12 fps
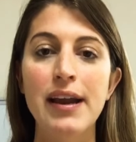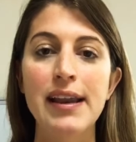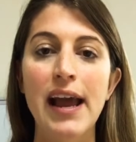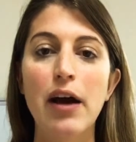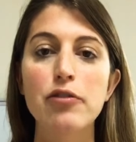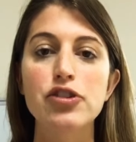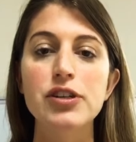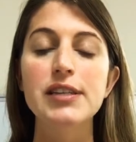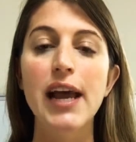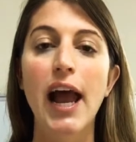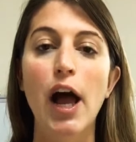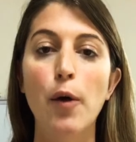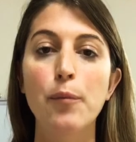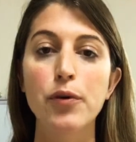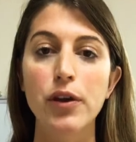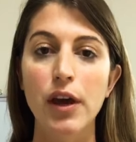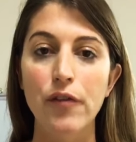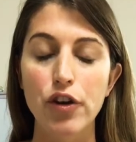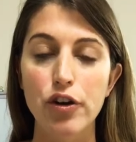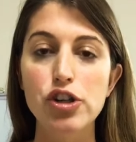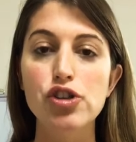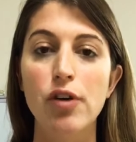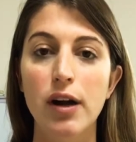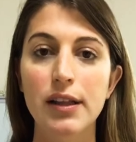now just to help if you're
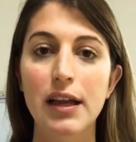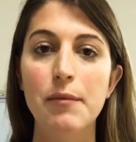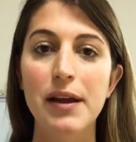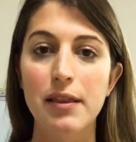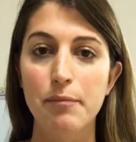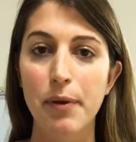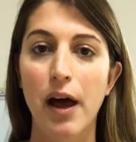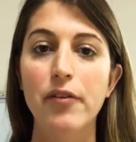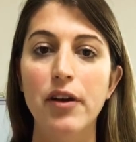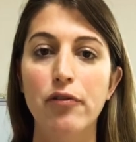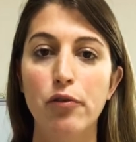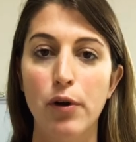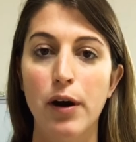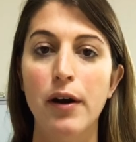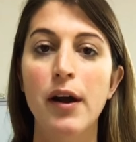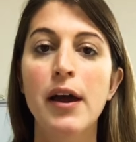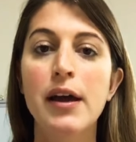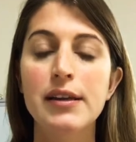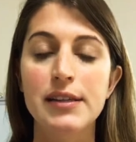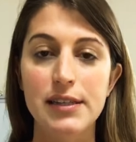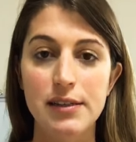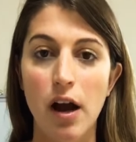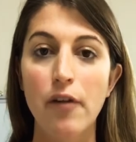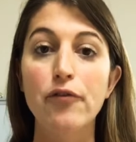struggling with pelvic floor
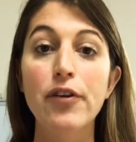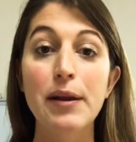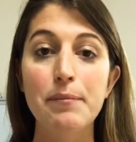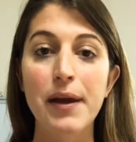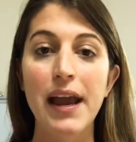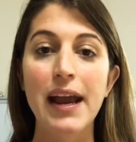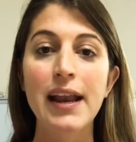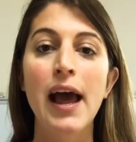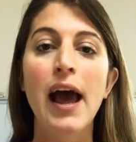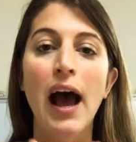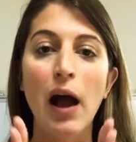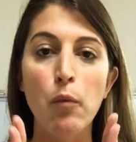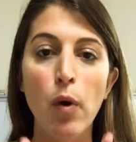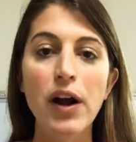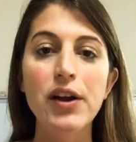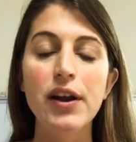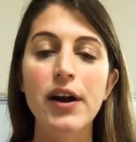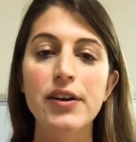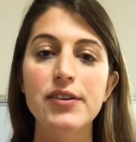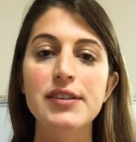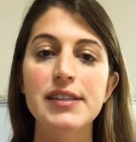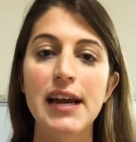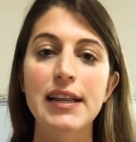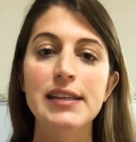discomfort and pain. I want you to
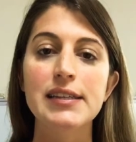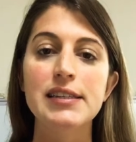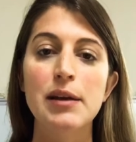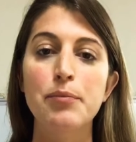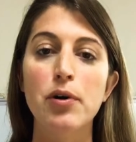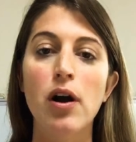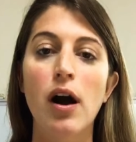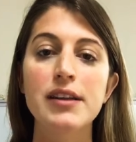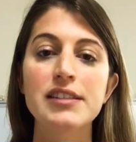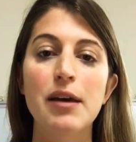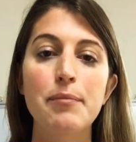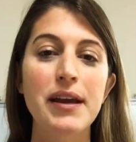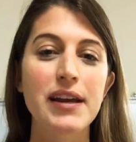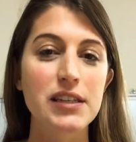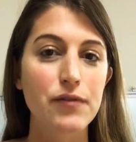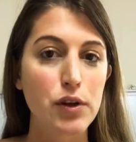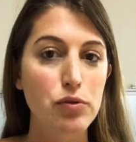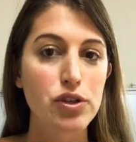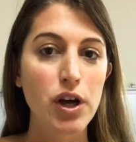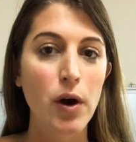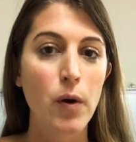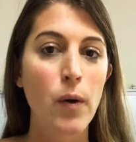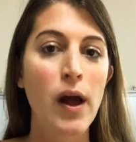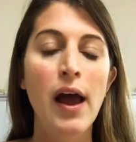understand this simple concept, because if you
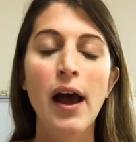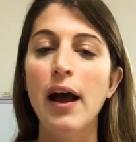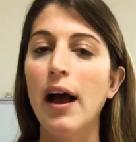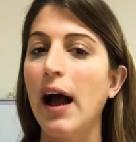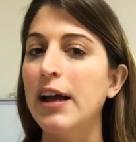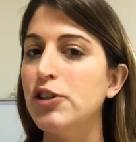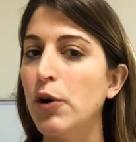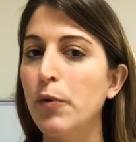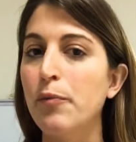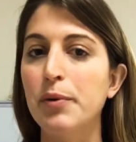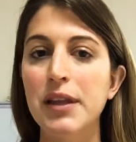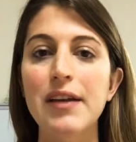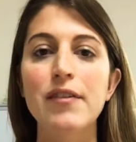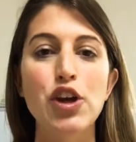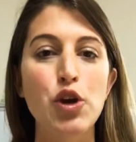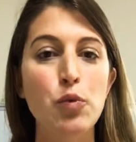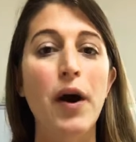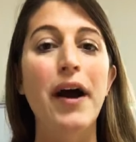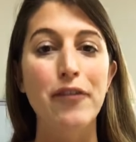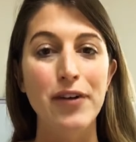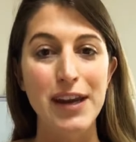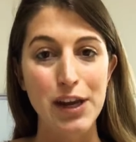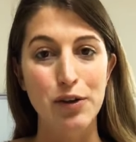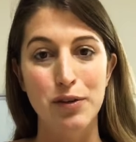don't, I don't believe that you will ever
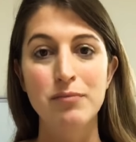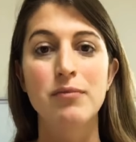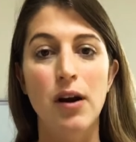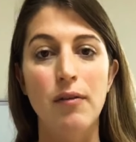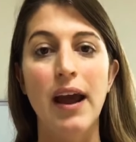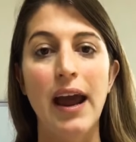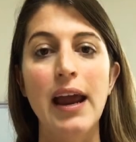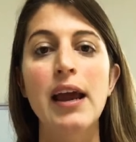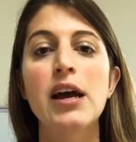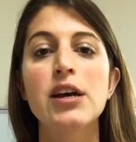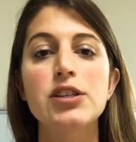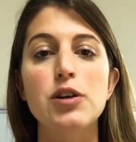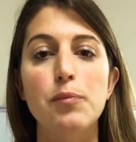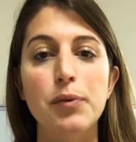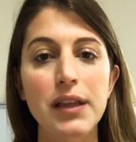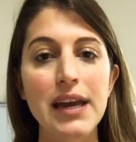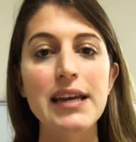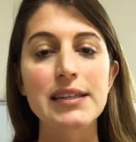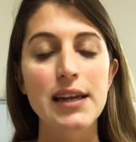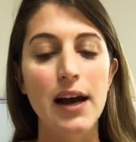heal, okay? So please